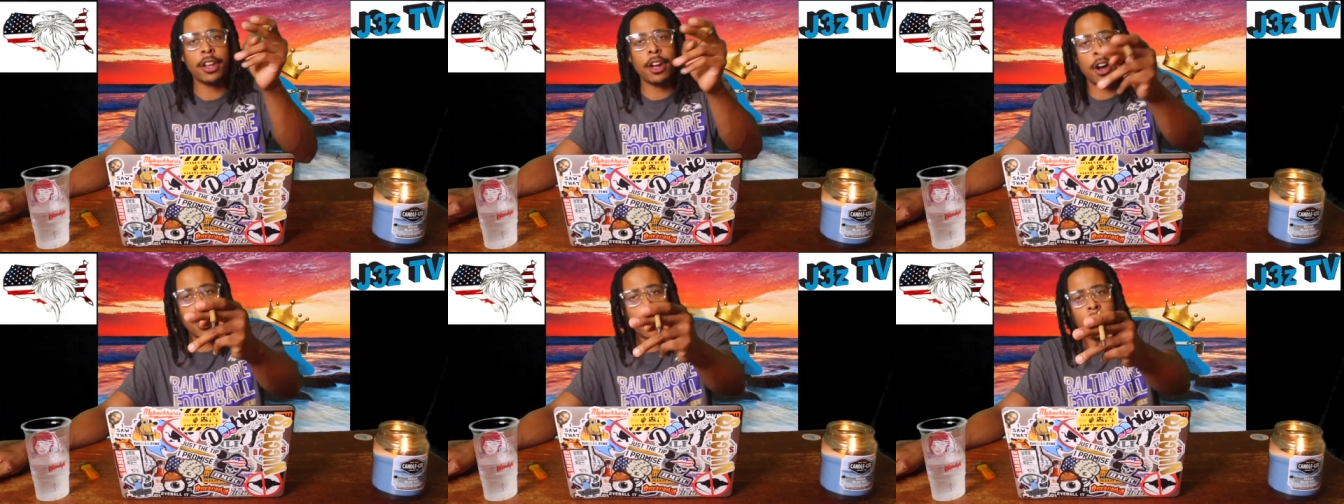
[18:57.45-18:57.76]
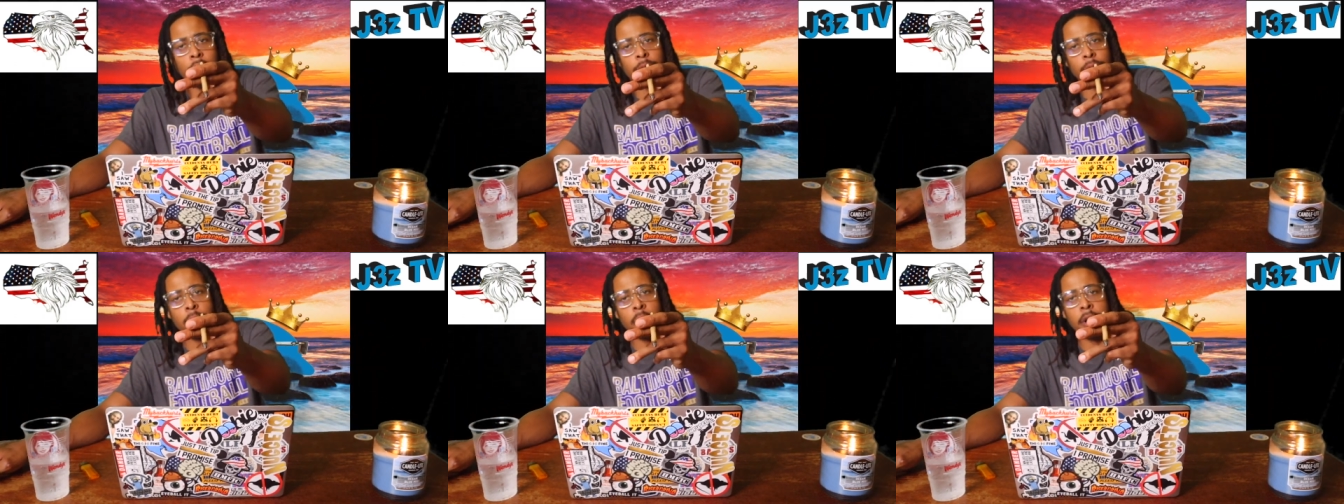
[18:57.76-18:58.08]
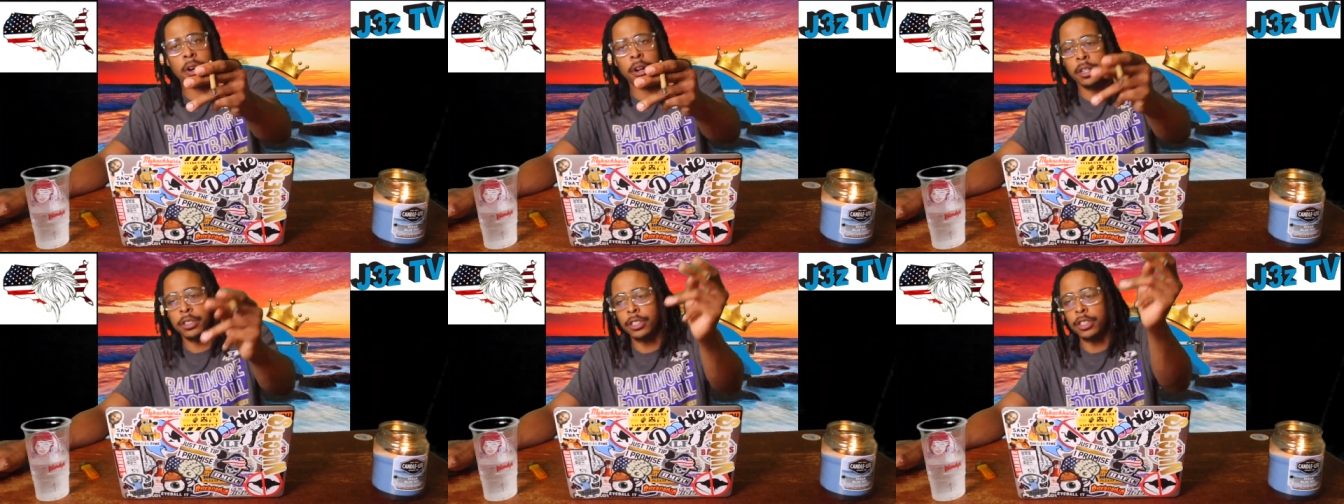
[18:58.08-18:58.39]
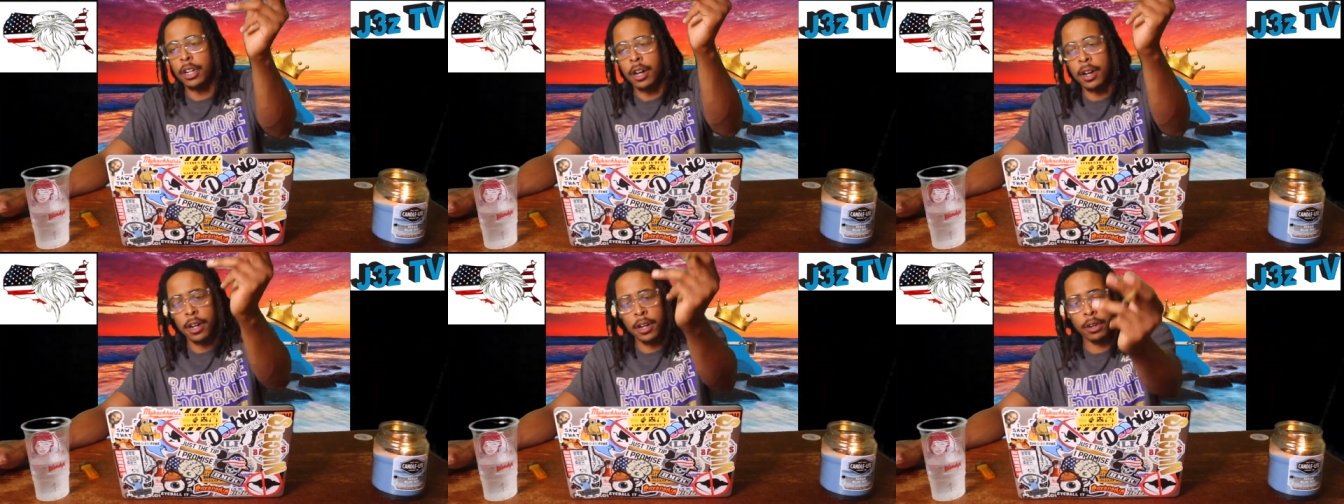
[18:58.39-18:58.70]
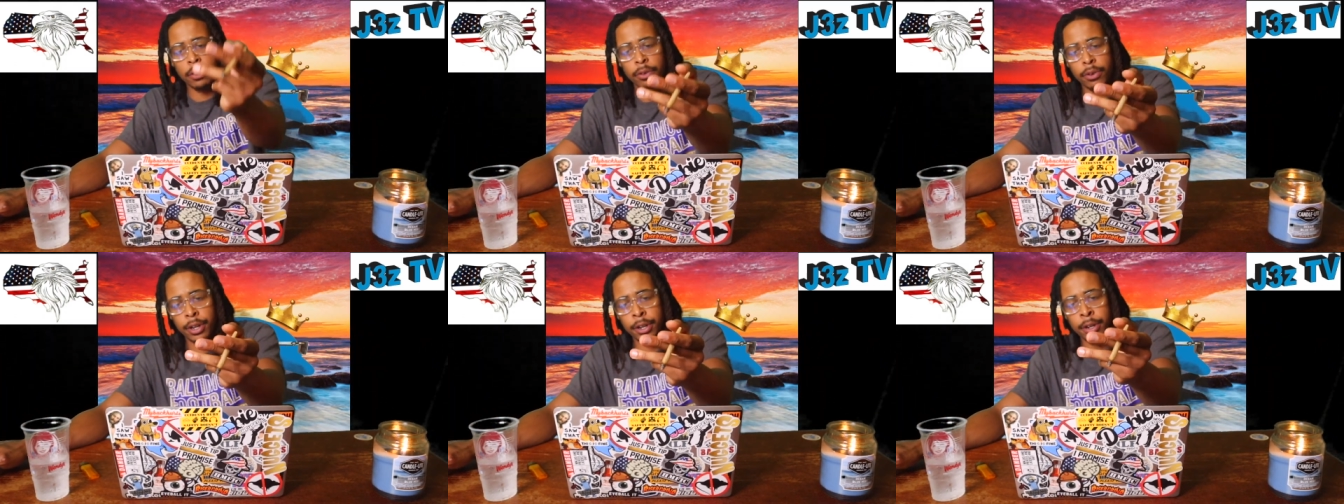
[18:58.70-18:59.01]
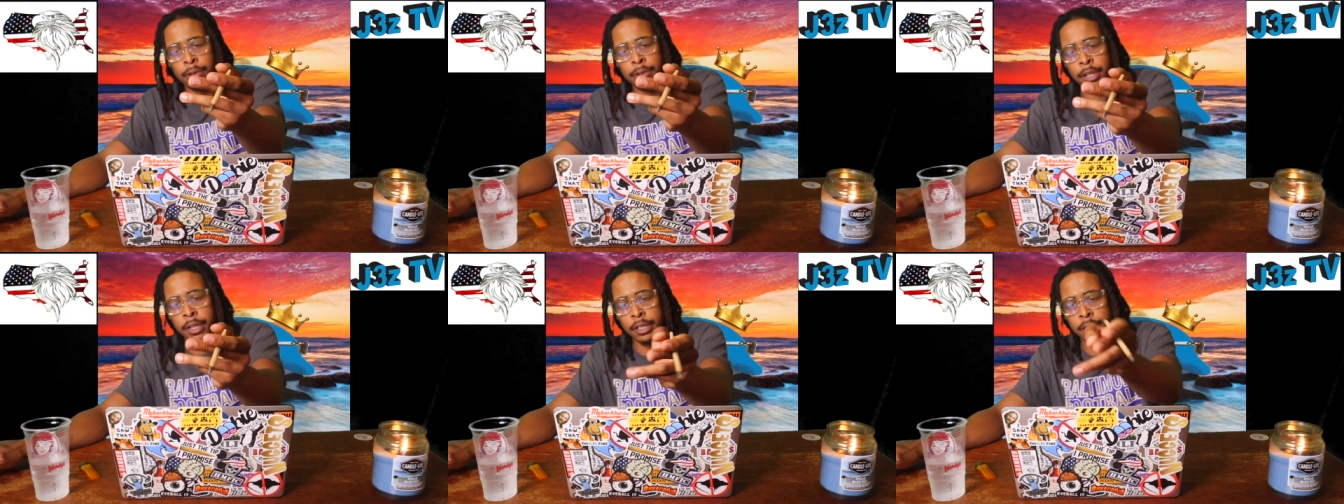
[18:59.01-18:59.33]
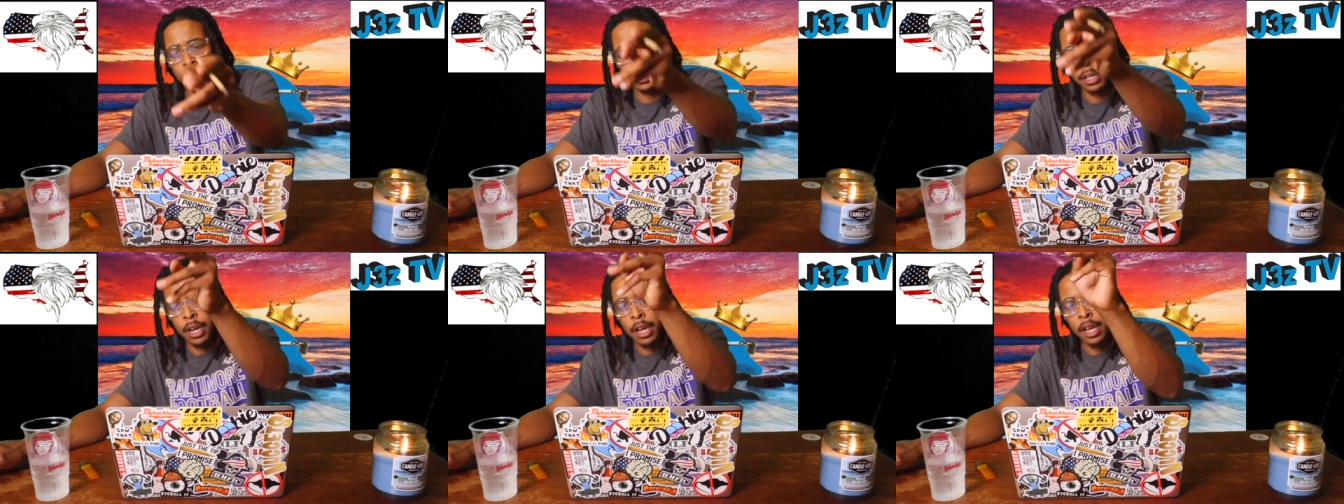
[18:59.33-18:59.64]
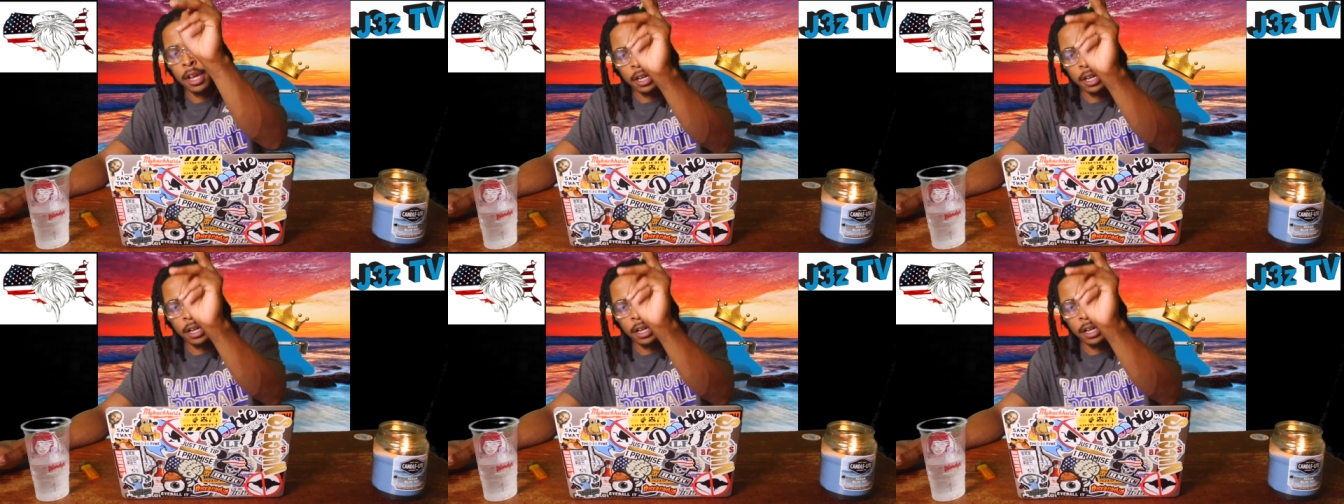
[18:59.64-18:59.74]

Y'all the ones. Y'all the real niggas.